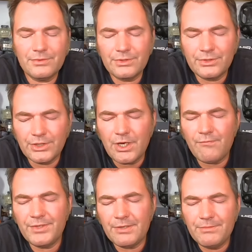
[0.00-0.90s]
the
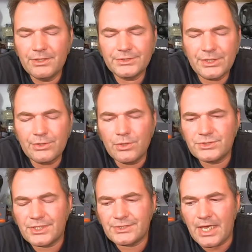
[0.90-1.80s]
government and military
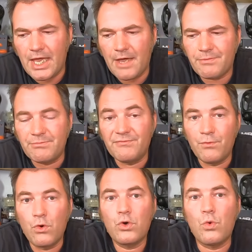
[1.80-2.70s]
knows things that happen
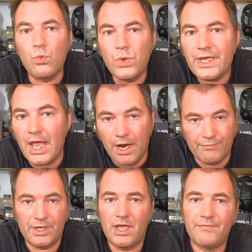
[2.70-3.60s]
before we
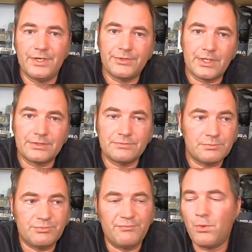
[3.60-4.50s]
ever have anything,
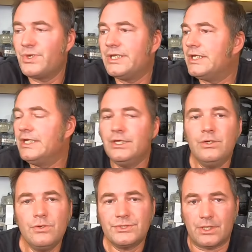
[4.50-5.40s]
before we get any
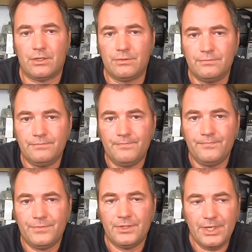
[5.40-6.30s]
news at all.
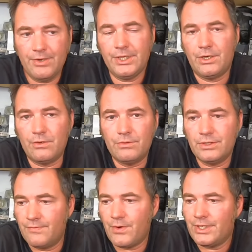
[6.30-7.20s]
They already know.
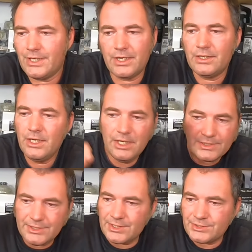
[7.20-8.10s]
They've already got
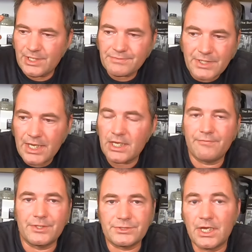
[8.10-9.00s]
10 steps ahead
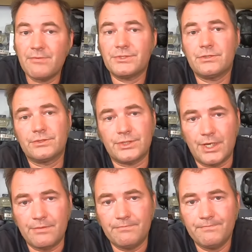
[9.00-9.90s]
of us every single
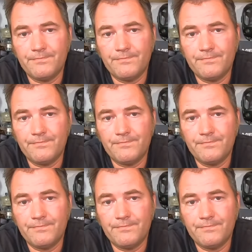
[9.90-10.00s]
time.